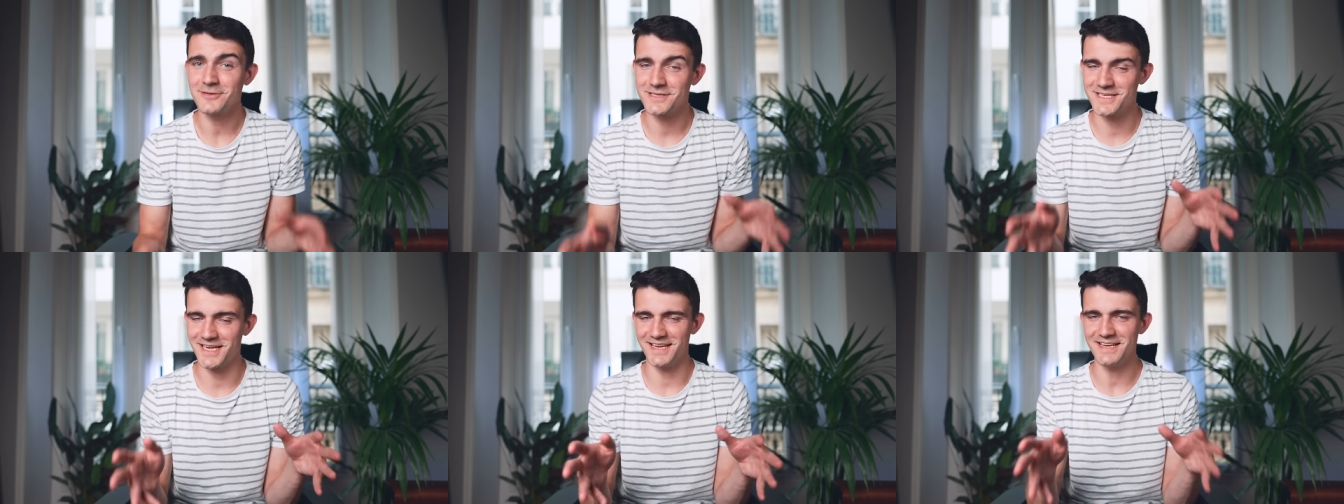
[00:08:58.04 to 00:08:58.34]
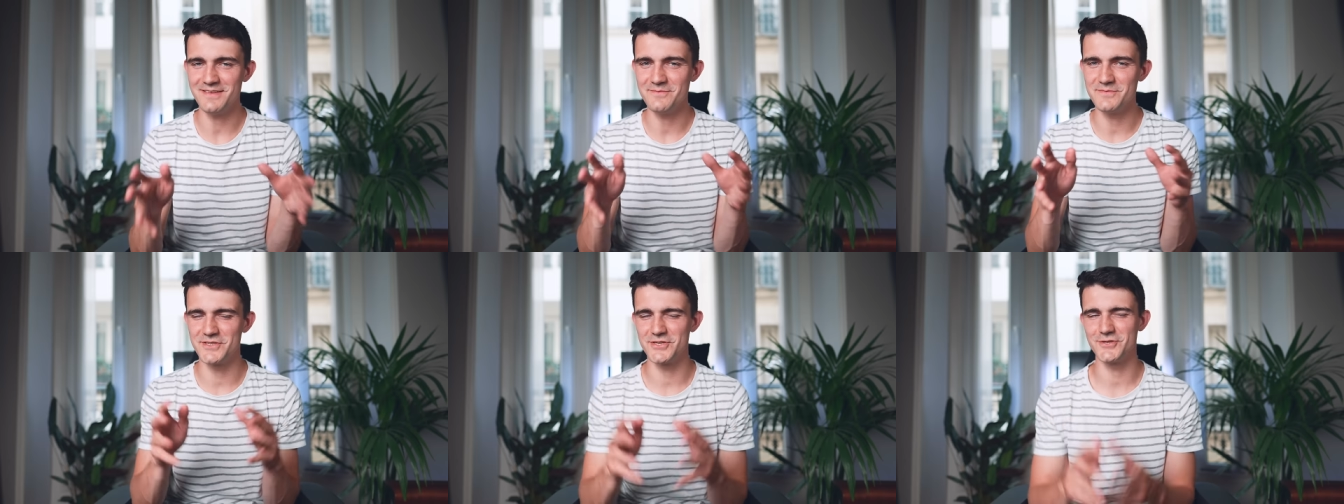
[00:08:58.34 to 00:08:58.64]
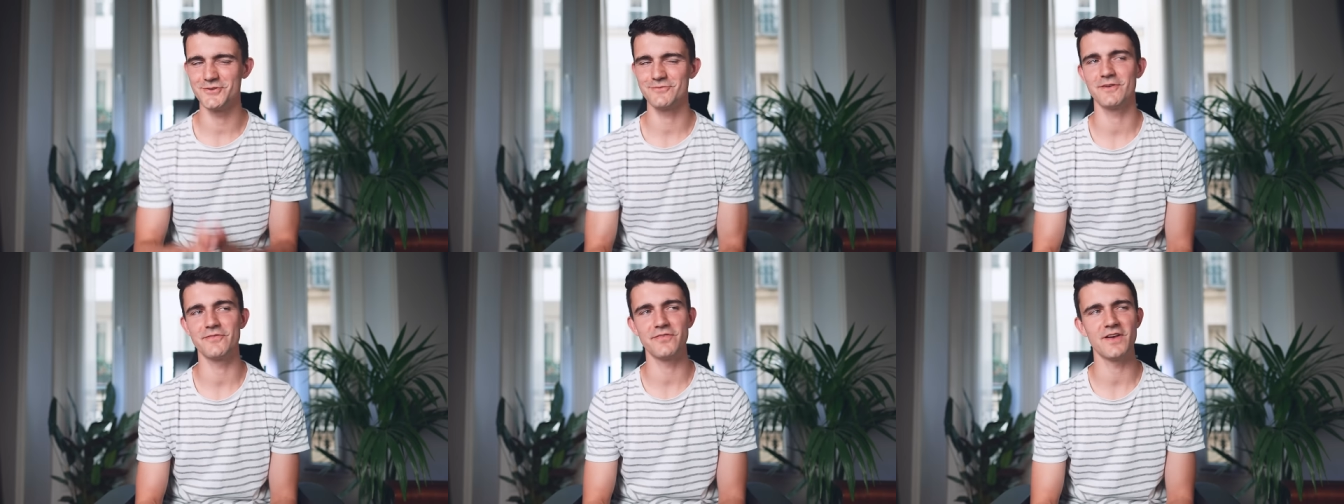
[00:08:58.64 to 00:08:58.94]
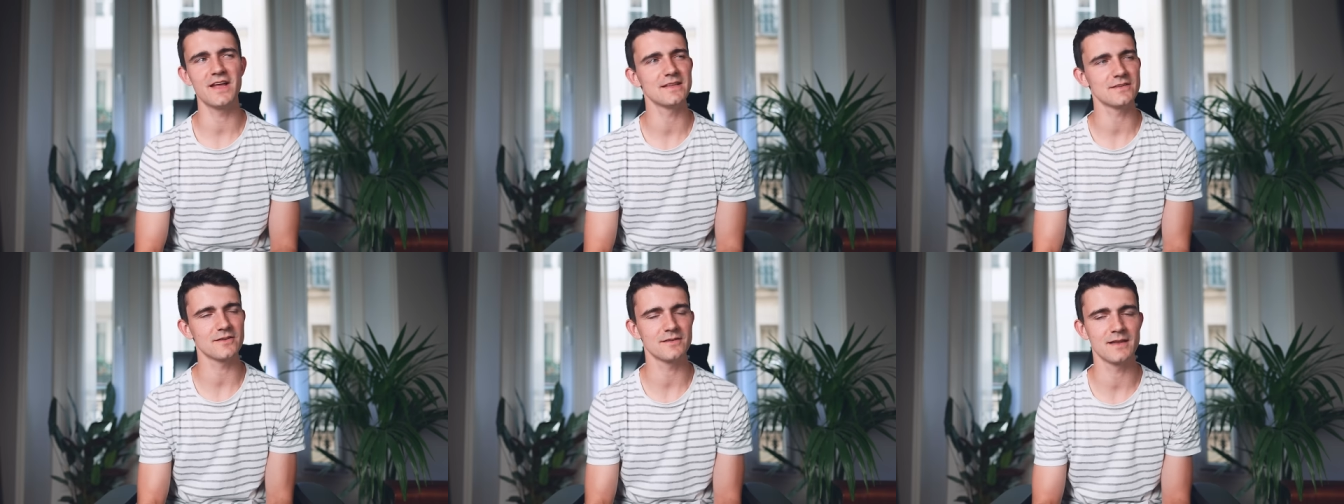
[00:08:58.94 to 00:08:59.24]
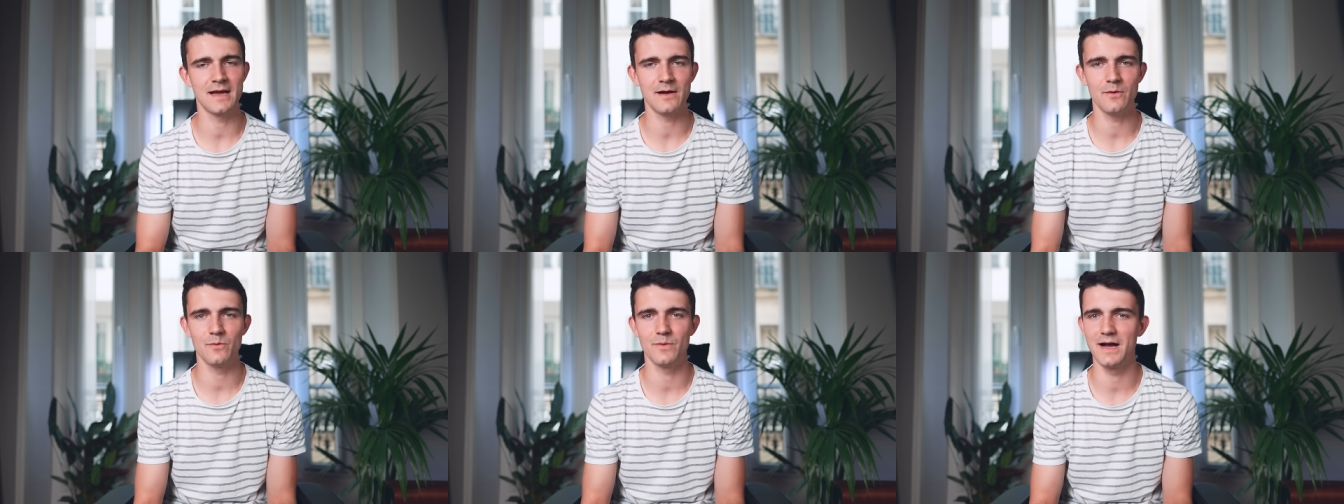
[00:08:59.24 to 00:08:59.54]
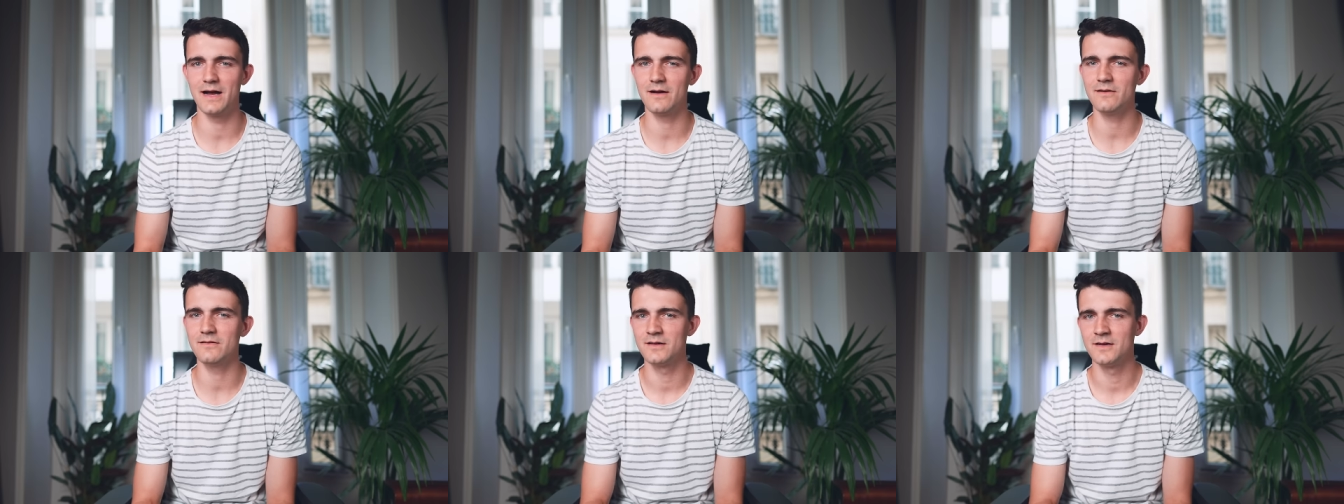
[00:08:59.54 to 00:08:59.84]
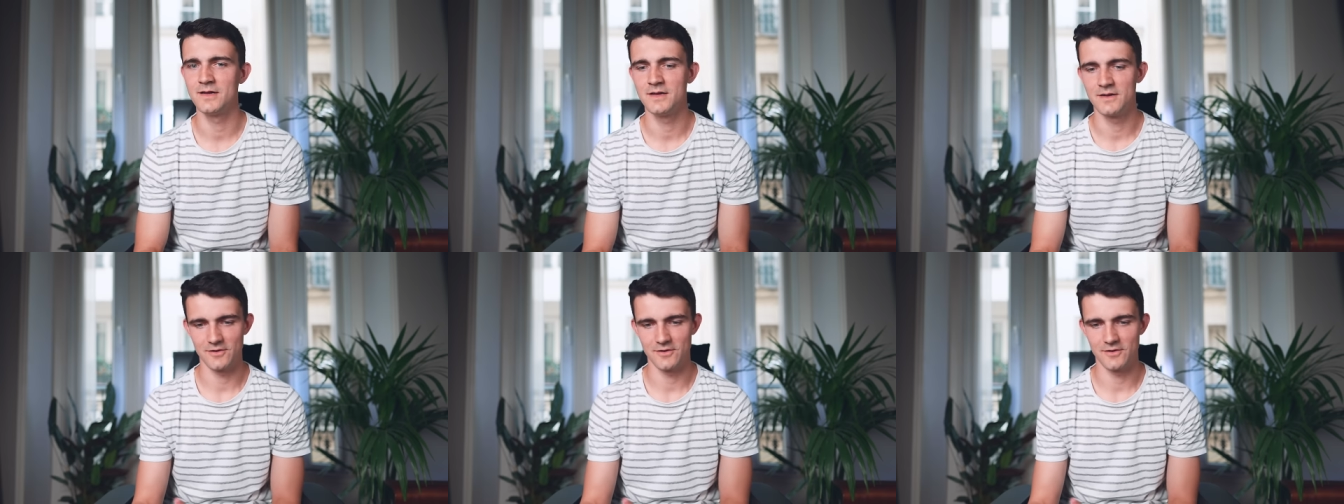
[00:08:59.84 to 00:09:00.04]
time to reflect on how well